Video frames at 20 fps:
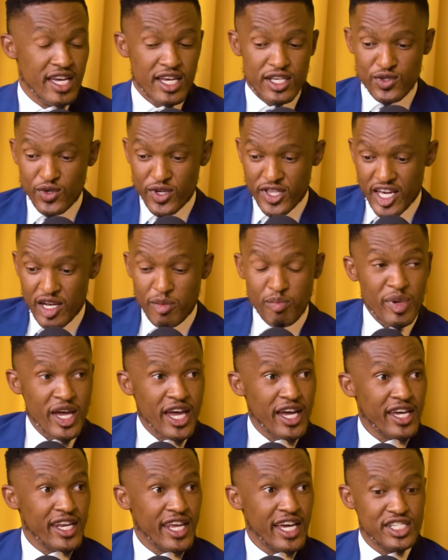So that
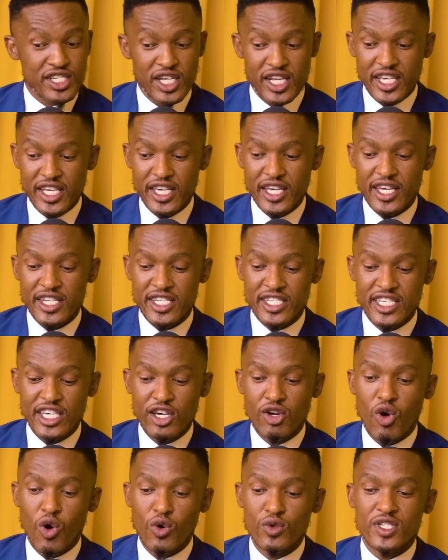bag, it actually
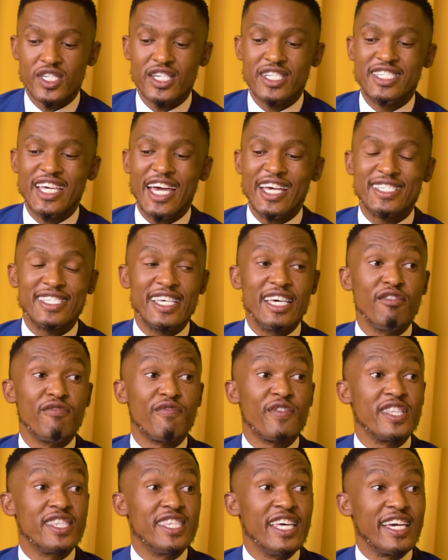decodes. It takes
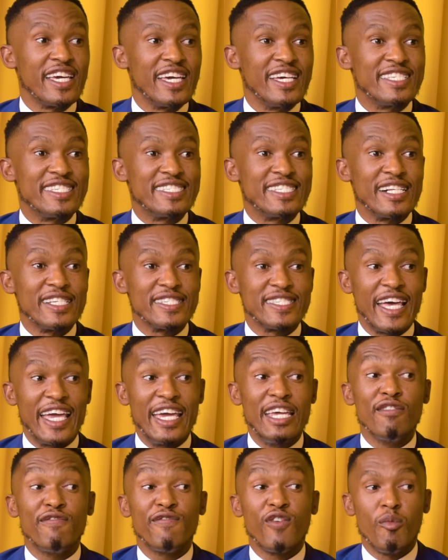everything. It steals the
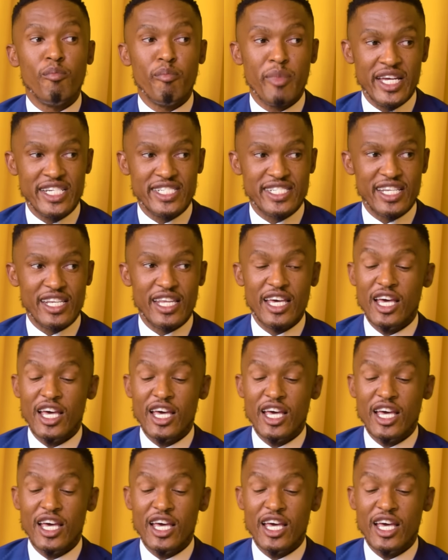information